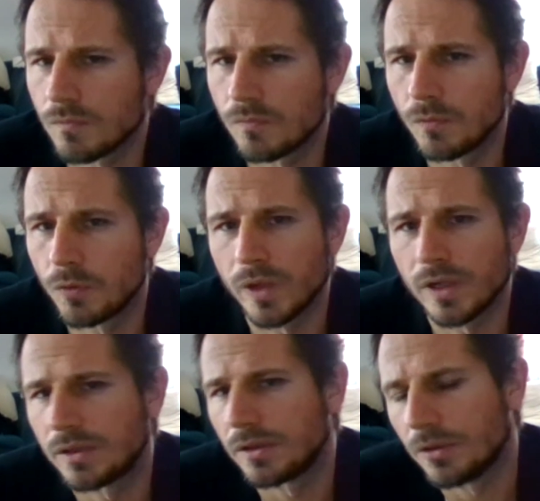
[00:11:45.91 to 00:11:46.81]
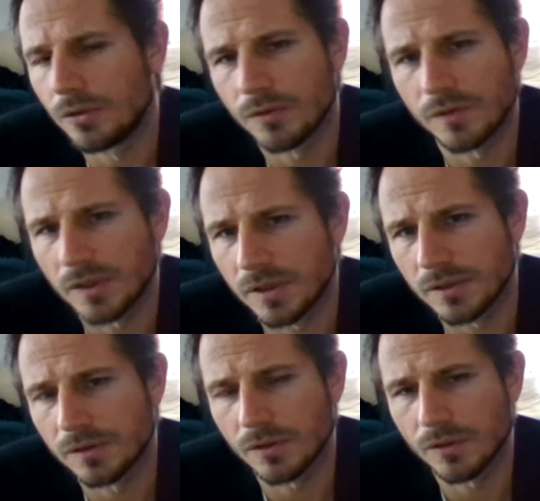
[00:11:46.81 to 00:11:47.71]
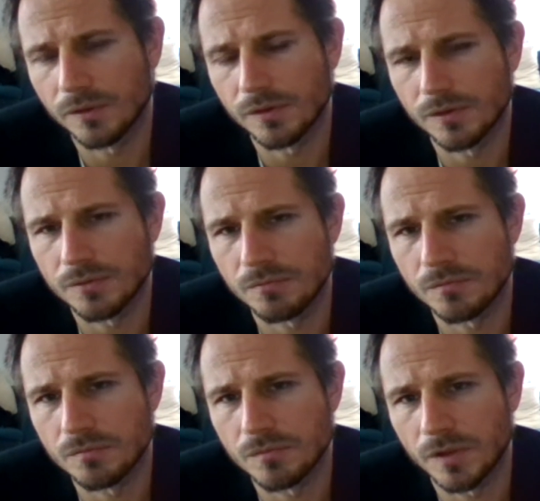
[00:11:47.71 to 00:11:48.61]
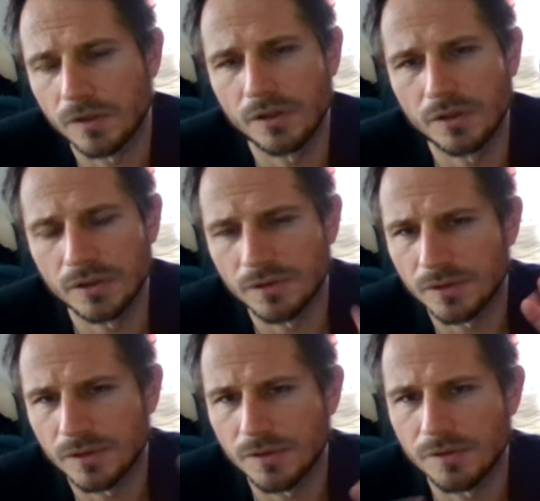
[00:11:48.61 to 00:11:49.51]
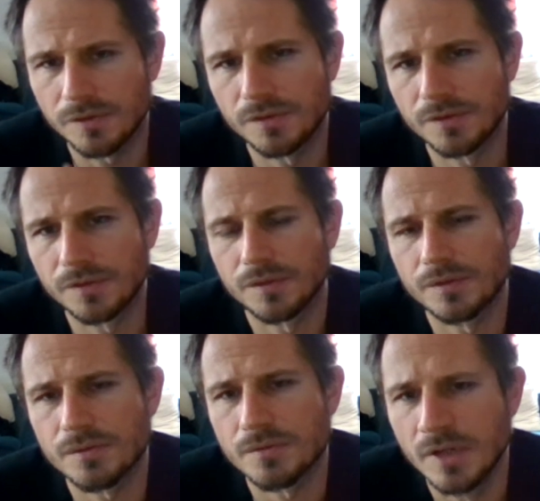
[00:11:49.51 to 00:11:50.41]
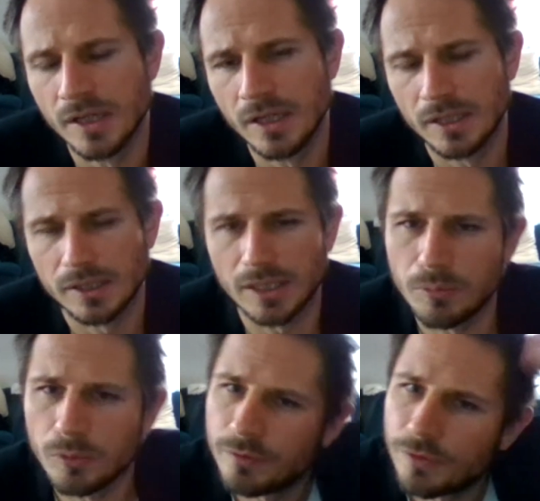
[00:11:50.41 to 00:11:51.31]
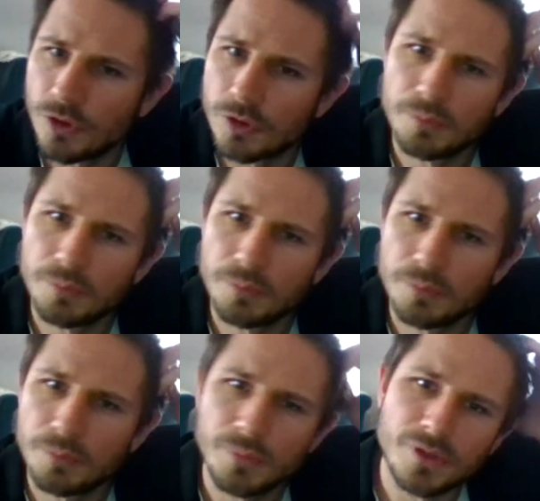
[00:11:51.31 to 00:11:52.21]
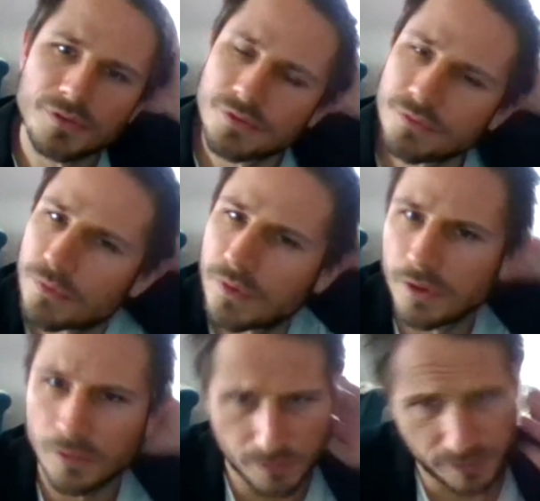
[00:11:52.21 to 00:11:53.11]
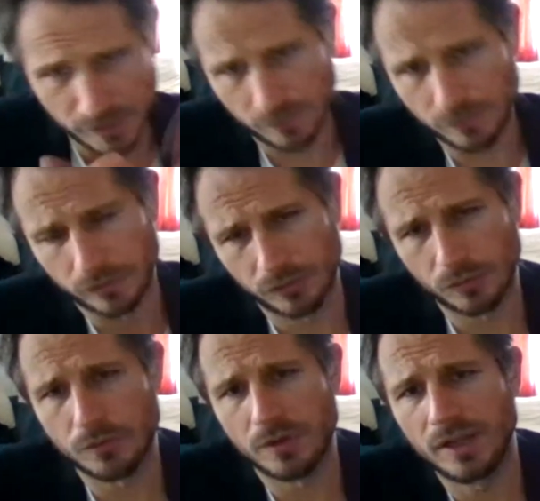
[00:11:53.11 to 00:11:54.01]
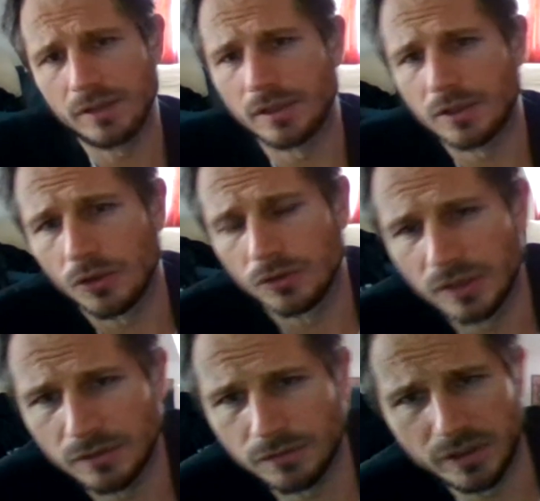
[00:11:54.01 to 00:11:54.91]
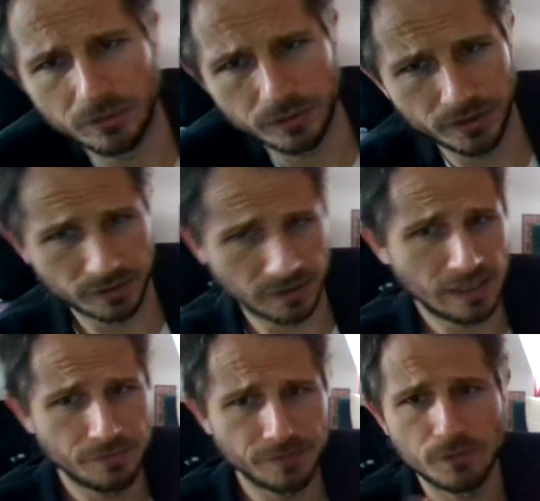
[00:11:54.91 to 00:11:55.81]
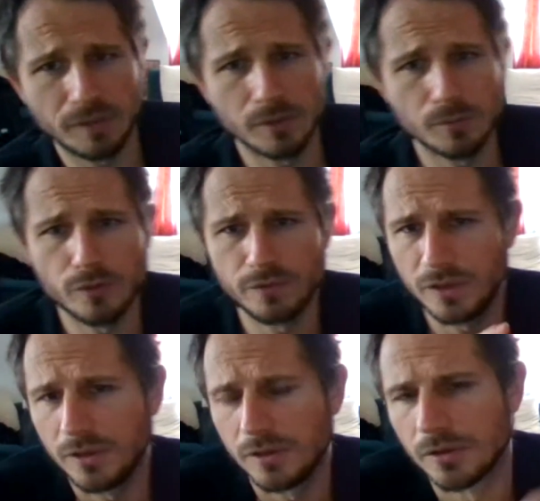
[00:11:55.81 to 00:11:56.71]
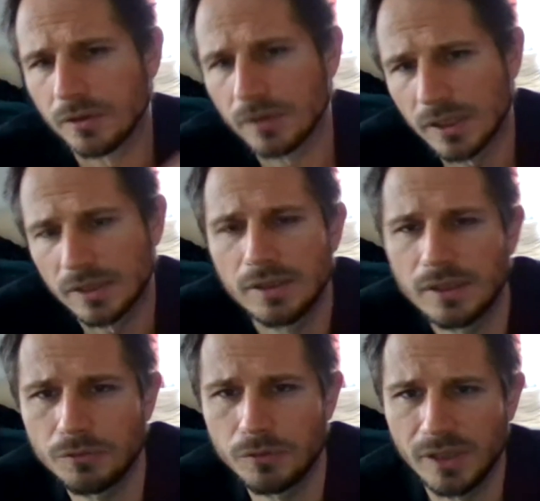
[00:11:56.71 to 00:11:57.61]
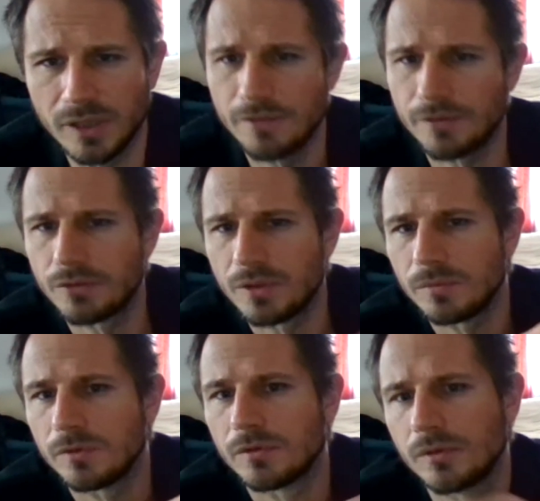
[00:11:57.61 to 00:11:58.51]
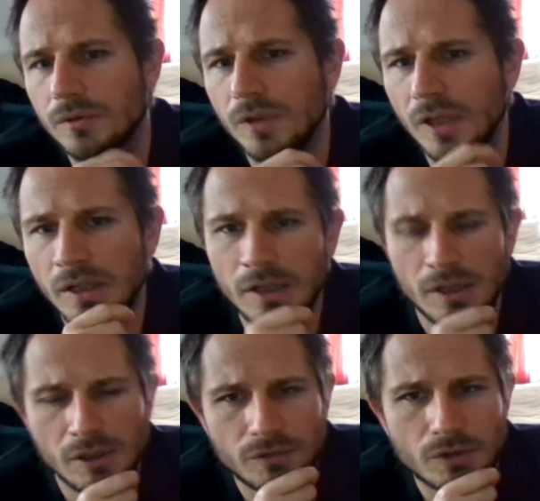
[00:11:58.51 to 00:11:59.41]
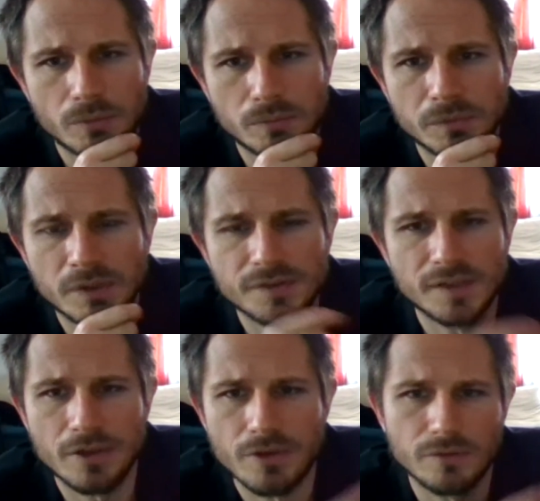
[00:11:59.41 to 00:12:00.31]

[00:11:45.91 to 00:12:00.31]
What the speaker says: we are using it also here in this double form, because we are using it to create the content for our live streamed movie that we live streamed from the stage in